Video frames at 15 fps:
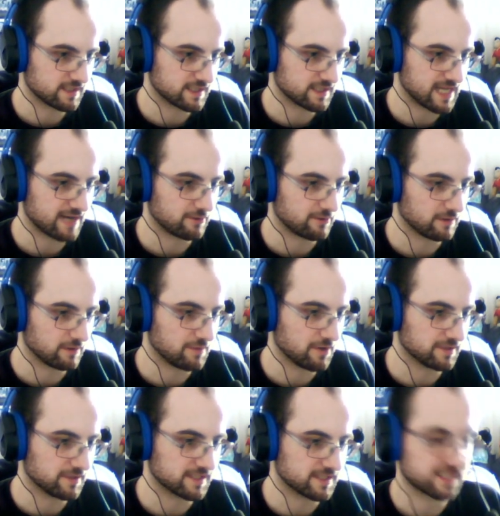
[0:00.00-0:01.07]
attack all
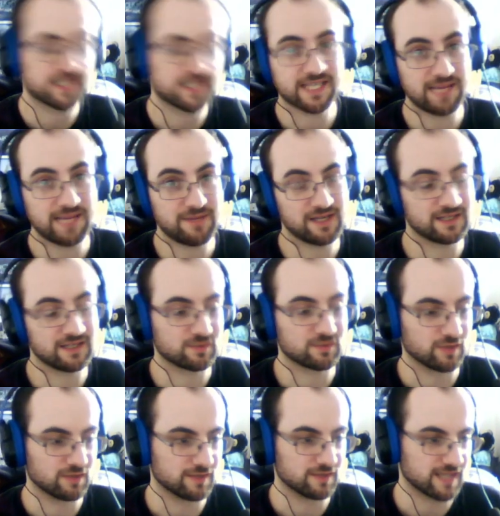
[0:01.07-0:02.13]
opponents, Skeeby learned
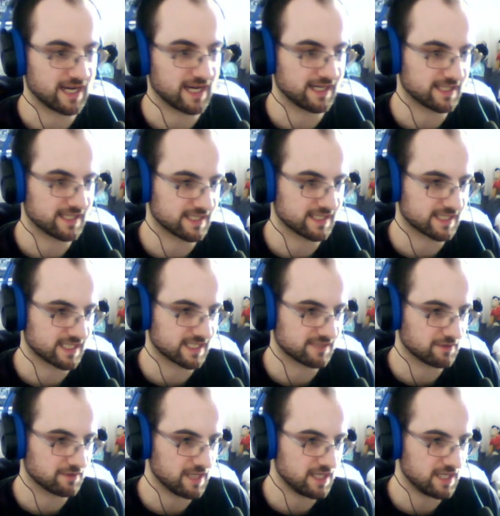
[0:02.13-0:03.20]
Whirlwind, and it does this for
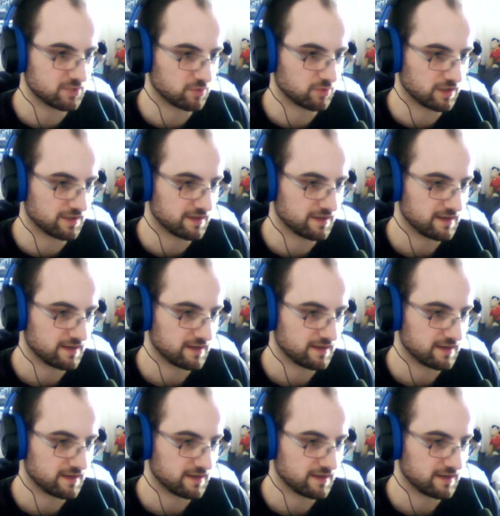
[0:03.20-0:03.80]
each one.